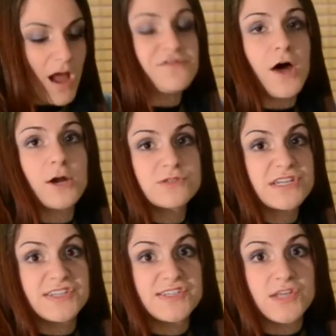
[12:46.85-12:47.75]
I thought it was
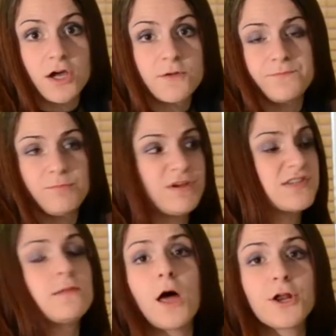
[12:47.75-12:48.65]
gonna suck
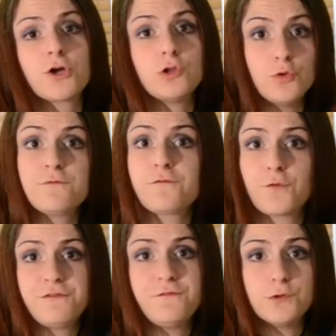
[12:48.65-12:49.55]
because a lot of
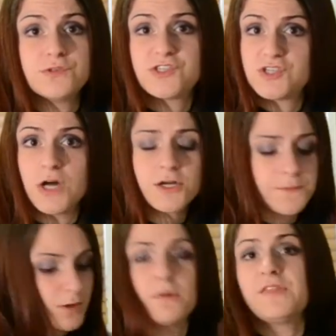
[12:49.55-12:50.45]
gluten-free foods
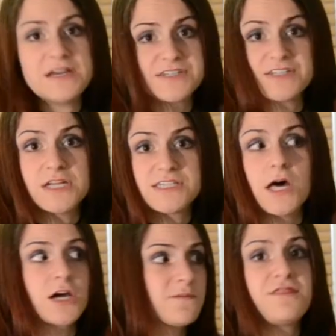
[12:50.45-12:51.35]
suck, but that does not
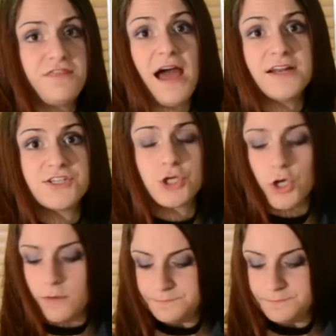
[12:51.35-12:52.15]
suck. That is good.